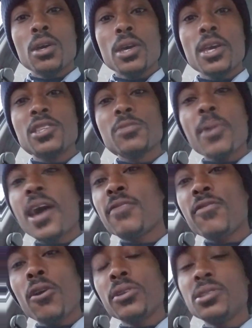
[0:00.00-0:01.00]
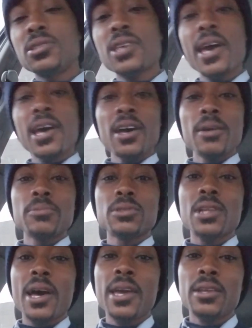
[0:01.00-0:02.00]
in spite of all these times,
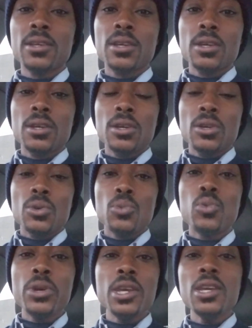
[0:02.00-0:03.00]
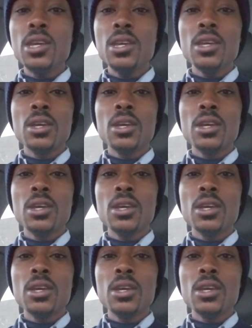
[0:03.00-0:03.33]
like, we